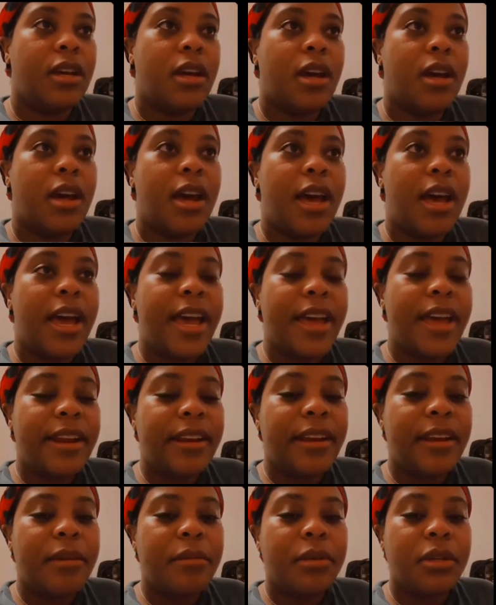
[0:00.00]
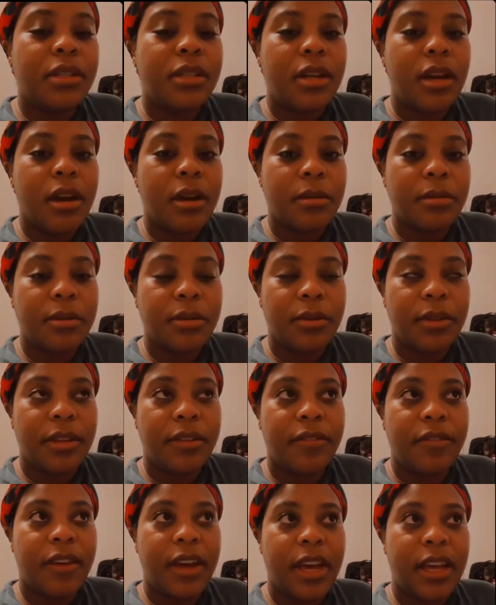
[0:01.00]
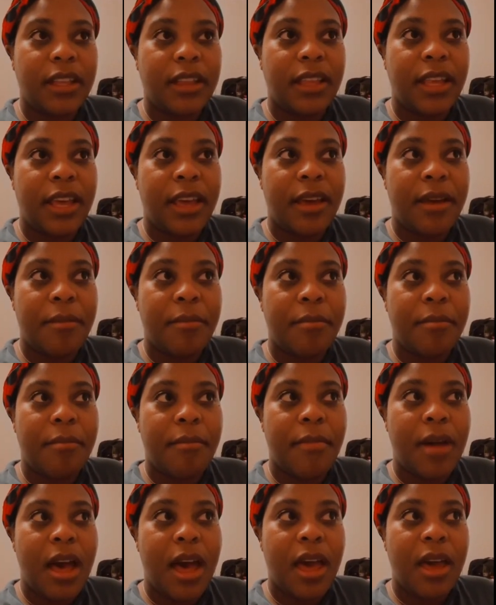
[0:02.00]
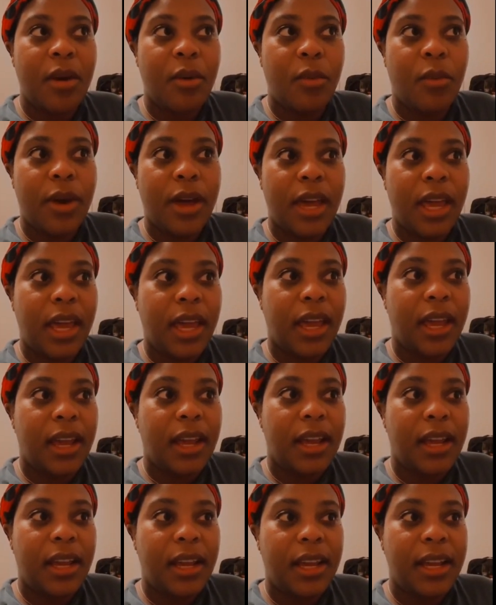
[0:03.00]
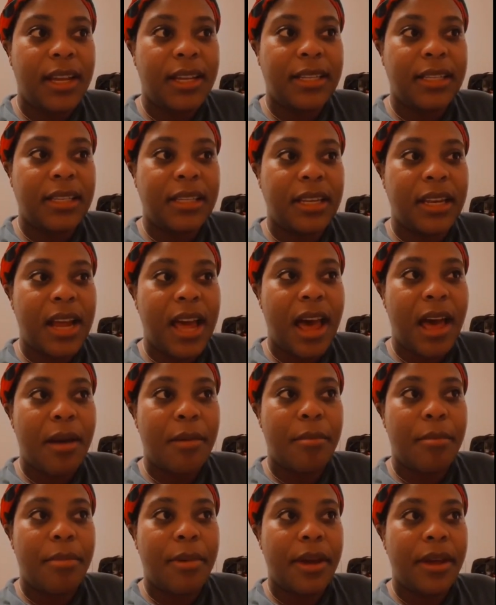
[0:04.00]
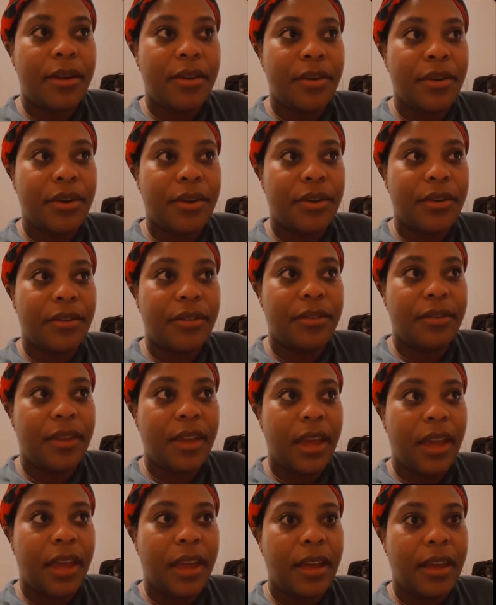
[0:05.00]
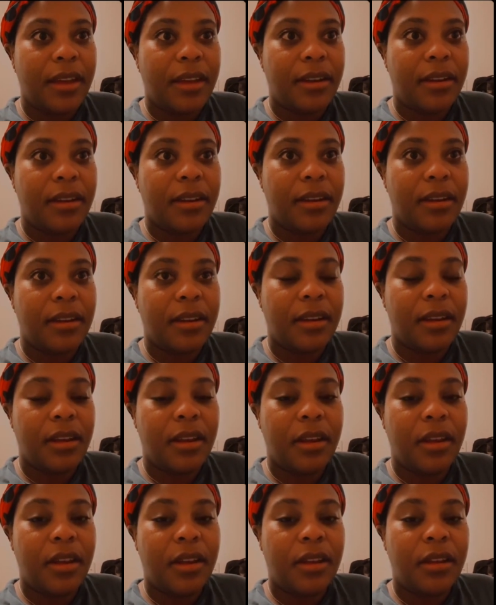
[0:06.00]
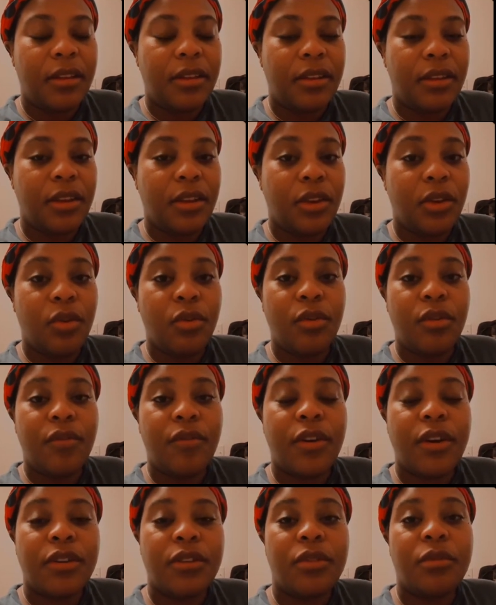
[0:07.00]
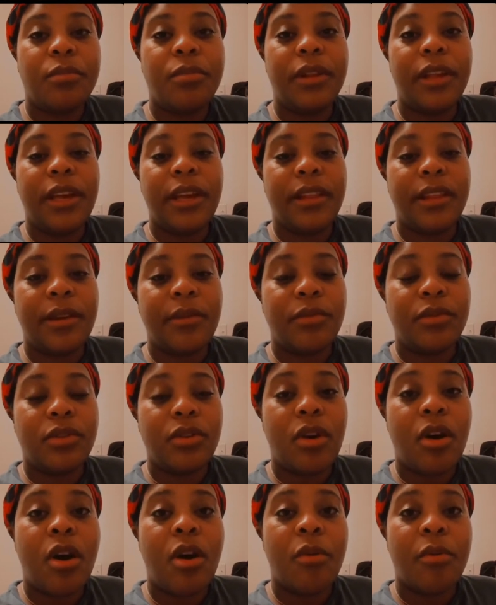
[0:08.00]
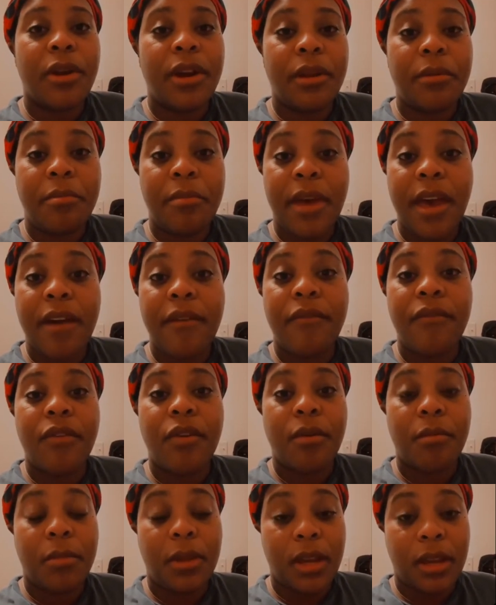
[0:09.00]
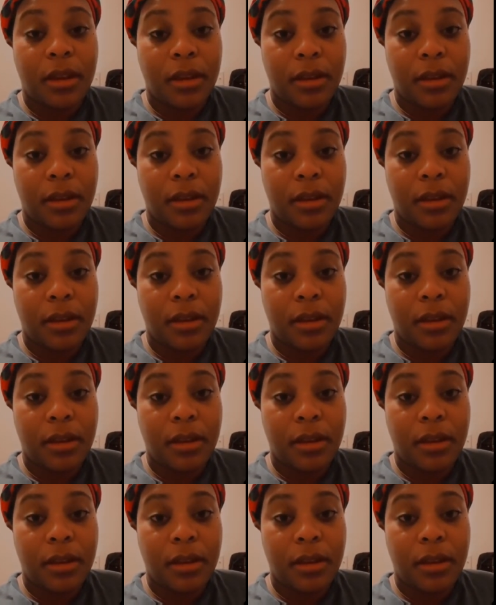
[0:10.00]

I had to come to terms with the fact that my way is not better than the universal plan that was already mapped for me.